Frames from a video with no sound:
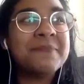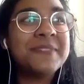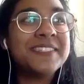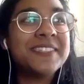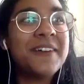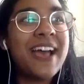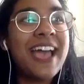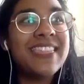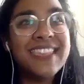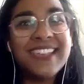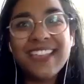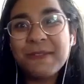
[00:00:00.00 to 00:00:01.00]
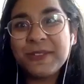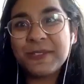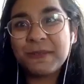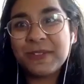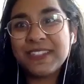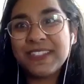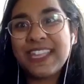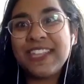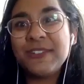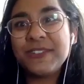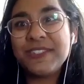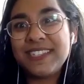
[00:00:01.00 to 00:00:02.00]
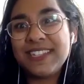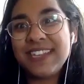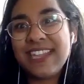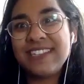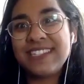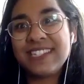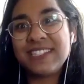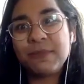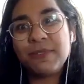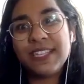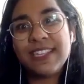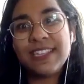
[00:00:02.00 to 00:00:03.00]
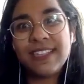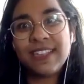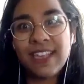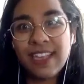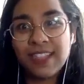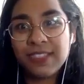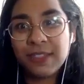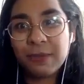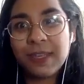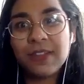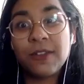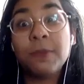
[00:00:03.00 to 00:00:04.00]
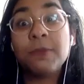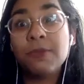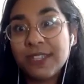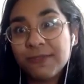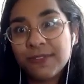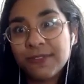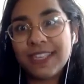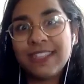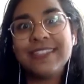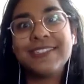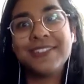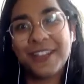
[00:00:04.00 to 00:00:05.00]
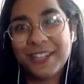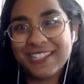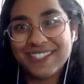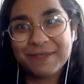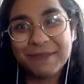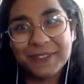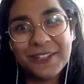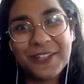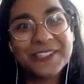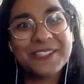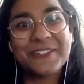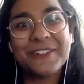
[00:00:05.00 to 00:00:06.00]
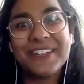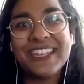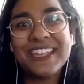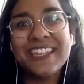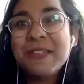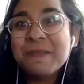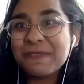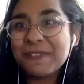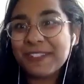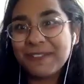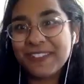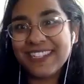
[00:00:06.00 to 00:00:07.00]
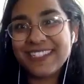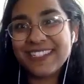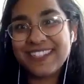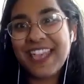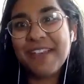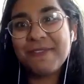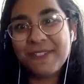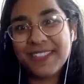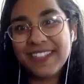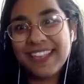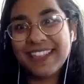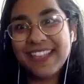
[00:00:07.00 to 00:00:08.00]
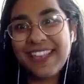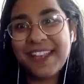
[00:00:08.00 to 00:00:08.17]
So I think I was really interested in just bringing the reader briefly, it's not a super long story, briefly into that feeling.